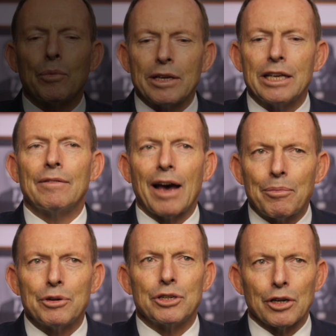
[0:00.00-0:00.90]
we give
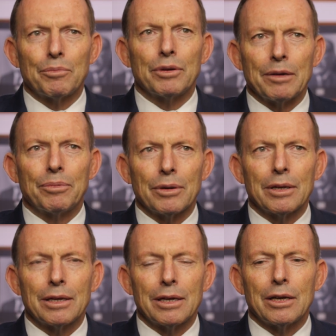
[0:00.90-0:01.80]
Aboriginal people
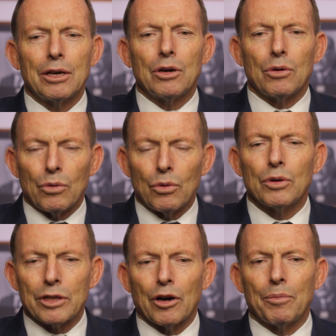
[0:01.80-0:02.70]
all
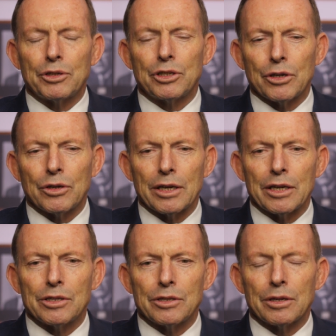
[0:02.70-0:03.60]
the
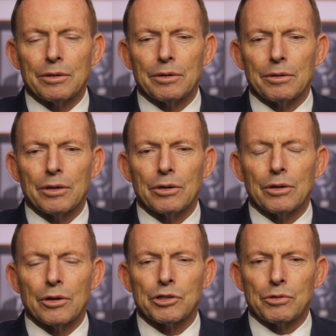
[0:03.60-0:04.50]
opportunities that
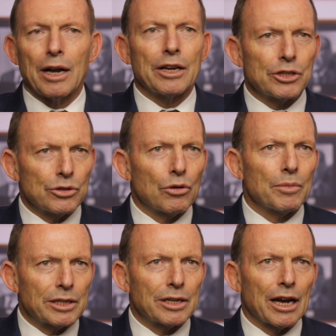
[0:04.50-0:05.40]
Australians
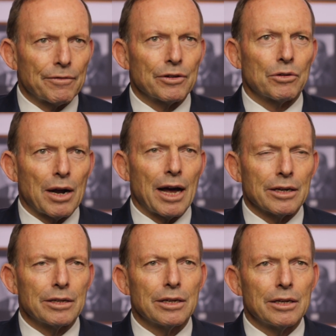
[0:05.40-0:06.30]
normally take for
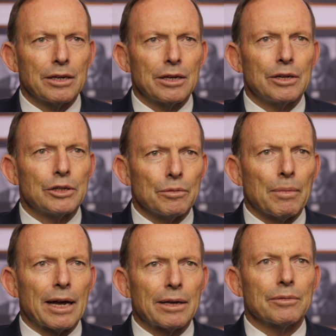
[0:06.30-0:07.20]
granted to
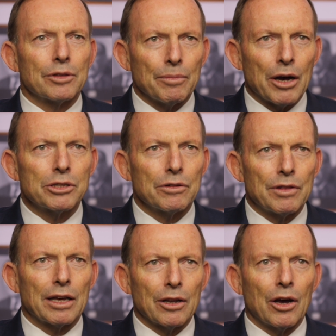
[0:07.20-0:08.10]
make the most of
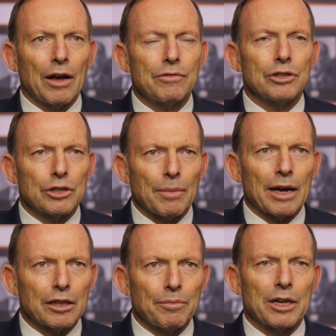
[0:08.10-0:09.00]
their lives and to
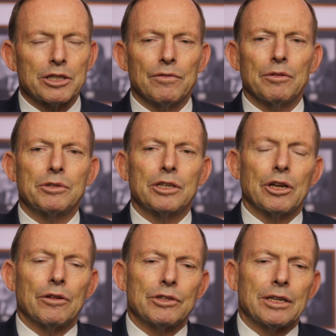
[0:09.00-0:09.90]
make the best of
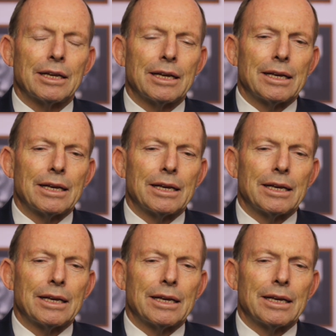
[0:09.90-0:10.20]
themselves? And